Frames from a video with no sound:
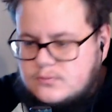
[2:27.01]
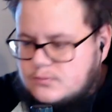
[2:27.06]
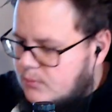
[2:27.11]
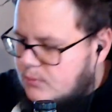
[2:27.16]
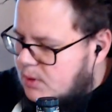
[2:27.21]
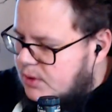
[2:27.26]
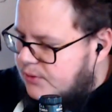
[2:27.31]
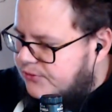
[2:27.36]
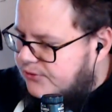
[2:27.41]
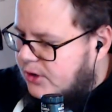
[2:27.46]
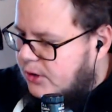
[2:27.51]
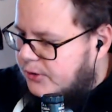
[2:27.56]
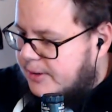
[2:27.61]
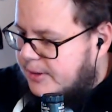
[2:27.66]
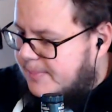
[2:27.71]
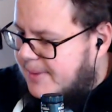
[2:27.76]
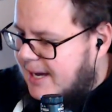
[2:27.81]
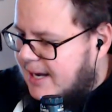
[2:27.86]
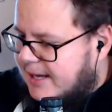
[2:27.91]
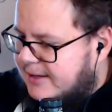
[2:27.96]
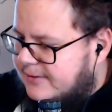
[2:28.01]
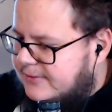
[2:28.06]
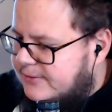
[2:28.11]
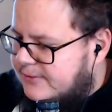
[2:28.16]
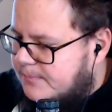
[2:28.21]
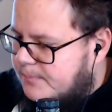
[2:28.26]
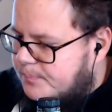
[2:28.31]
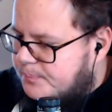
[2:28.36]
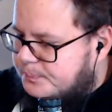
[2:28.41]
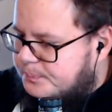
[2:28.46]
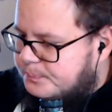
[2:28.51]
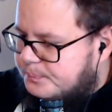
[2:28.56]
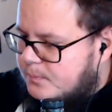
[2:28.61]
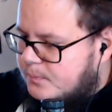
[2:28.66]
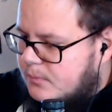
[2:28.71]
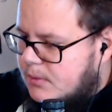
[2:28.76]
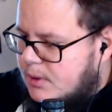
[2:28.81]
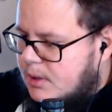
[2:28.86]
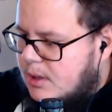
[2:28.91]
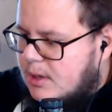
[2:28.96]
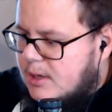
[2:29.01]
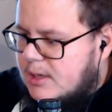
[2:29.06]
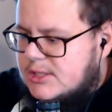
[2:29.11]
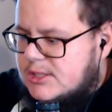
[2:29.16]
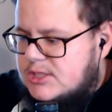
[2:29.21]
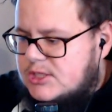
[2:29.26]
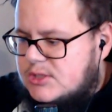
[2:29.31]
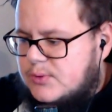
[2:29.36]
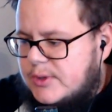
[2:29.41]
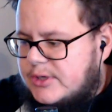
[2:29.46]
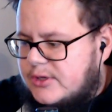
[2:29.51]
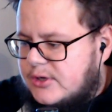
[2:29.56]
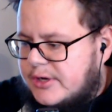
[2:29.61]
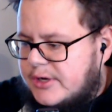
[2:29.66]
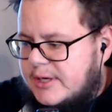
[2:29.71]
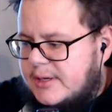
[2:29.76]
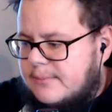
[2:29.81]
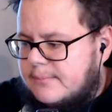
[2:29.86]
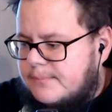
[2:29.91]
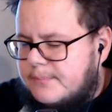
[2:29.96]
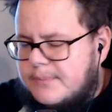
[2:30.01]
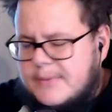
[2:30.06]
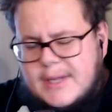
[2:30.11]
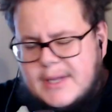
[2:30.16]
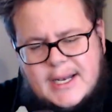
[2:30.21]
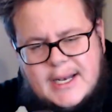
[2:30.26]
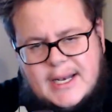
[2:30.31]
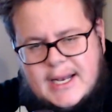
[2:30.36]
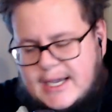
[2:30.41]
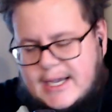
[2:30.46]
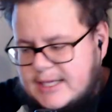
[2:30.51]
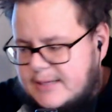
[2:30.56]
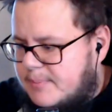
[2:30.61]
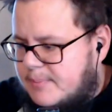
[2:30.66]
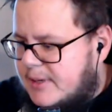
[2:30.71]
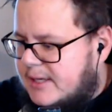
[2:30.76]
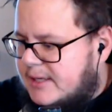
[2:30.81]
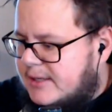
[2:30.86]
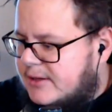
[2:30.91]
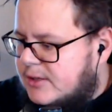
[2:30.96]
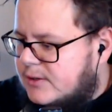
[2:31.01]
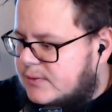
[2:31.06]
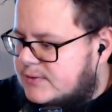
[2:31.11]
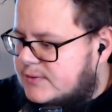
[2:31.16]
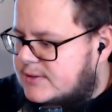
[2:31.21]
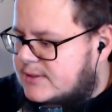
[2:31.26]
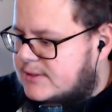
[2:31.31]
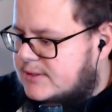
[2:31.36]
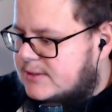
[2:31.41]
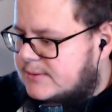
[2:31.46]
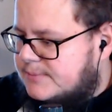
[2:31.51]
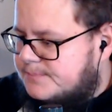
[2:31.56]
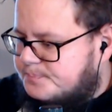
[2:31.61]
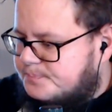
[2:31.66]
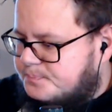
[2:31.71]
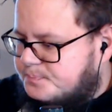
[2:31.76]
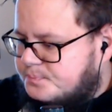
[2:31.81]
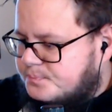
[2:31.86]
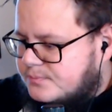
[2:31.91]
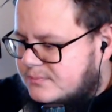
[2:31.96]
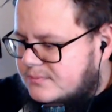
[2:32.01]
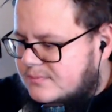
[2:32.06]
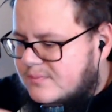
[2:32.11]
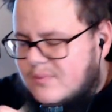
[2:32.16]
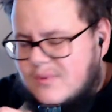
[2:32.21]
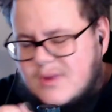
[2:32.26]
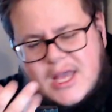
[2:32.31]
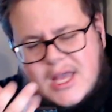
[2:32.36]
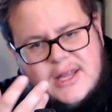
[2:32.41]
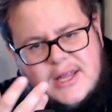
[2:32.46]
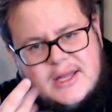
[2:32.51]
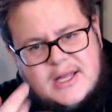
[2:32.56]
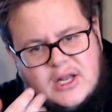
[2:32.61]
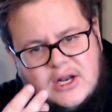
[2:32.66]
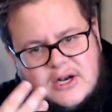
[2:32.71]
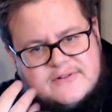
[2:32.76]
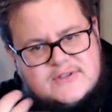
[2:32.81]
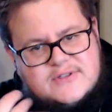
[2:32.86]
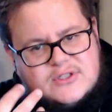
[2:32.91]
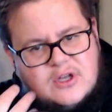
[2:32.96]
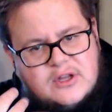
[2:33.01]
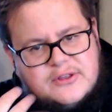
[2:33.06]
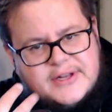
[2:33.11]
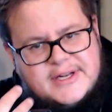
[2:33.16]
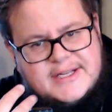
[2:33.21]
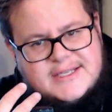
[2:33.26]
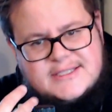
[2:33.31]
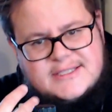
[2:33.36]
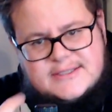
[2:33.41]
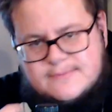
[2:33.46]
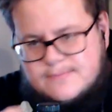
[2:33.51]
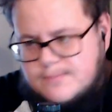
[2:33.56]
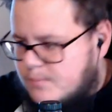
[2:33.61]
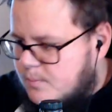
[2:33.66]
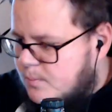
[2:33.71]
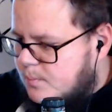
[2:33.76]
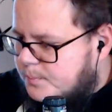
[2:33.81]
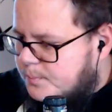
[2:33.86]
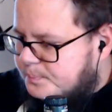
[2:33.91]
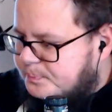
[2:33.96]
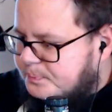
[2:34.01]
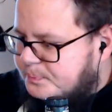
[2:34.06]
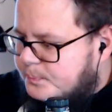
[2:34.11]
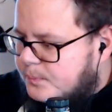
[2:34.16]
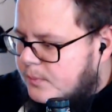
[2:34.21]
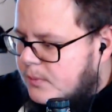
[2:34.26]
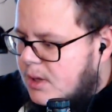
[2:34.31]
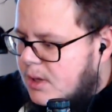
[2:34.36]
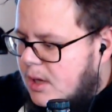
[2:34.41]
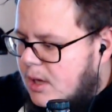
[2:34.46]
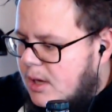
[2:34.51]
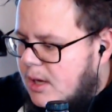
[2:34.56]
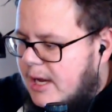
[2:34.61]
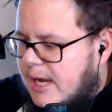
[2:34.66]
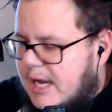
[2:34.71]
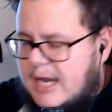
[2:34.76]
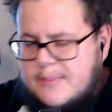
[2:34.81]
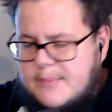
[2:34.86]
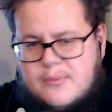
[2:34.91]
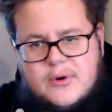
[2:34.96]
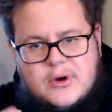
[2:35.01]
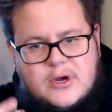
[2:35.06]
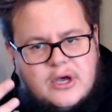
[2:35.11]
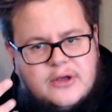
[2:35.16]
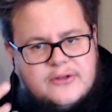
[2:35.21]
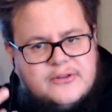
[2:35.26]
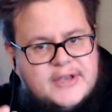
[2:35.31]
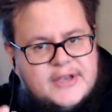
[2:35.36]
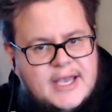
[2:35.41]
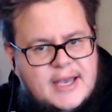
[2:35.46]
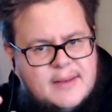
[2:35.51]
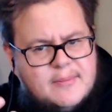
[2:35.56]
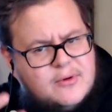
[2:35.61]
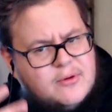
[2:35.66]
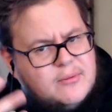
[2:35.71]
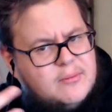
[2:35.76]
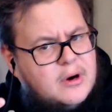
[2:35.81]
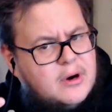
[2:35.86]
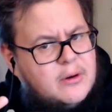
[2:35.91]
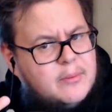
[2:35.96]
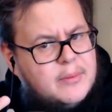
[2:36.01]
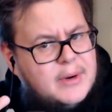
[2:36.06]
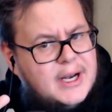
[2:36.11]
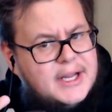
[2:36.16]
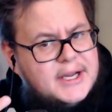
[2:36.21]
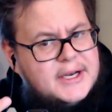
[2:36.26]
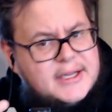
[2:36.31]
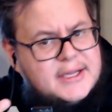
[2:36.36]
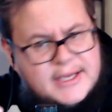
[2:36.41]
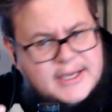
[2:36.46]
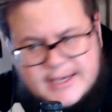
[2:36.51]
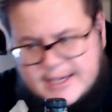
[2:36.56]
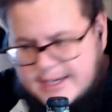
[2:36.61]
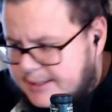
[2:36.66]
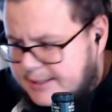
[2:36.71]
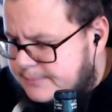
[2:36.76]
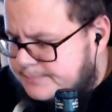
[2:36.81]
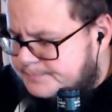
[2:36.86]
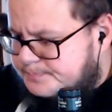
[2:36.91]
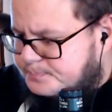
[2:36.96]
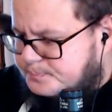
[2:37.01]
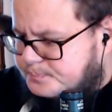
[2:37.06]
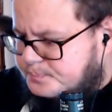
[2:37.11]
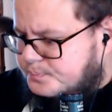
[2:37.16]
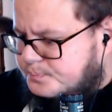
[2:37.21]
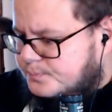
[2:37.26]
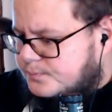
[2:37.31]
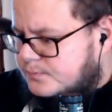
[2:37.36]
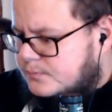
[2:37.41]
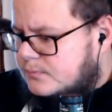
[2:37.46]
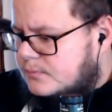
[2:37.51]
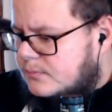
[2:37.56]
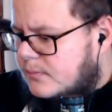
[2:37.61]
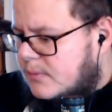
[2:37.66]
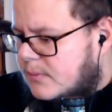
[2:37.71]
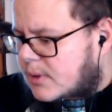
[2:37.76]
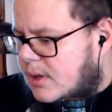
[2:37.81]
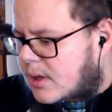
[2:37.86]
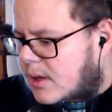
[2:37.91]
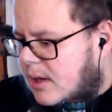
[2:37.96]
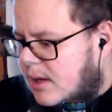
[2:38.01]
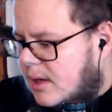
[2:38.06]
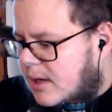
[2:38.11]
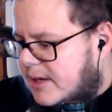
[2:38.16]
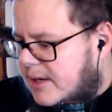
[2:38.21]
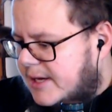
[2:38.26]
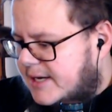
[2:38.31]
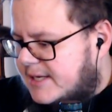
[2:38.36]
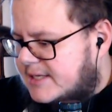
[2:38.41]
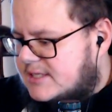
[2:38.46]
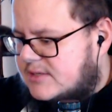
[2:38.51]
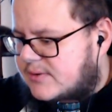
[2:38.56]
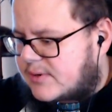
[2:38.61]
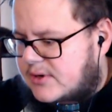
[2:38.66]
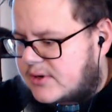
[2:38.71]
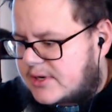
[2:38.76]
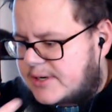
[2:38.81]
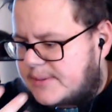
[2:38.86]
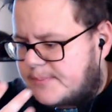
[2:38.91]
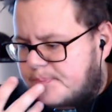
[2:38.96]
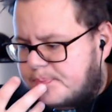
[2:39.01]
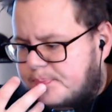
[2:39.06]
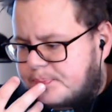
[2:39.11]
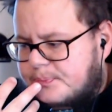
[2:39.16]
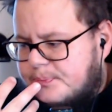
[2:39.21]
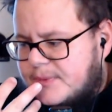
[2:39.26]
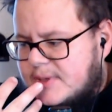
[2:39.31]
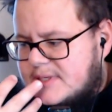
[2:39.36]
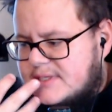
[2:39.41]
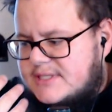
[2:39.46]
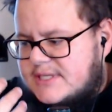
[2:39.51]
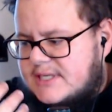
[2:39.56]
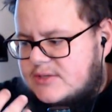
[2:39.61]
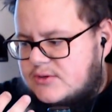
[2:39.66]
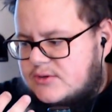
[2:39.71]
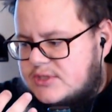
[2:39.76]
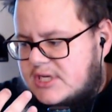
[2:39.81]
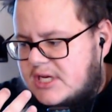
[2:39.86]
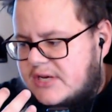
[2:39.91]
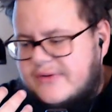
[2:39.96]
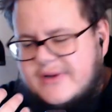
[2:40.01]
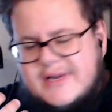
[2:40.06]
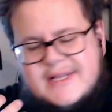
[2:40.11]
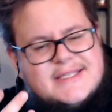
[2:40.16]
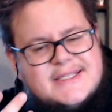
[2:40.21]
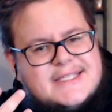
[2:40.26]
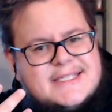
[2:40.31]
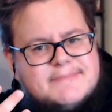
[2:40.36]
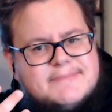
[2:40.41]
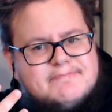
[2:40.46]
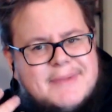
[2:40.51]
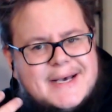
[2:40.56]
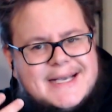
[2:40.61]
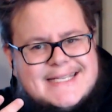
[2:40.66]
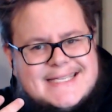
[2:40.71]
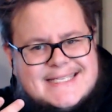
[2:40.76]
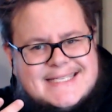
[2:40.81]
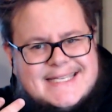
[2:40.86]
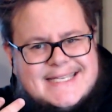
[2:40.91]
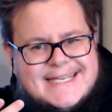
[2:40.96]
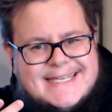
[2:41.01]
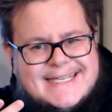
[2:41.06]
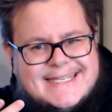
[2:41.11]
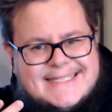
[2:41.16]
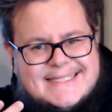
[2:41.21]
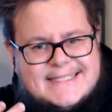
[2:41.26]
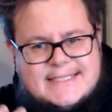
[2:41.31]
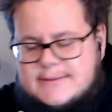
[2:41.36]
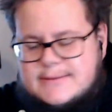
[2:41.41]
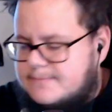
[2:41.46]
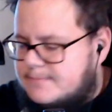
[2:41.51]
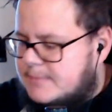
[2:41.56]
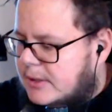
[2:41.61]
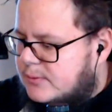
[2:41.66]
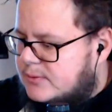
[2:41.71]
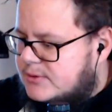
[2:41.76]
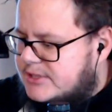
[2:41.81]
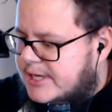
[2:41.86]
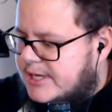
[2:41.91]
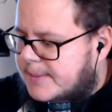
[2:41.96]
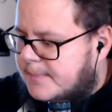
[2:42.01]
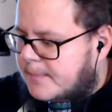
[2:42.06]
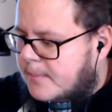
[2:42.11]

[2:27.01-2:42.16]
So the palate, sweet honey, light peat notes, and a lot of saltiness. Apricot jam or marmalade again. It is very citrus even and spicy heat, I would say.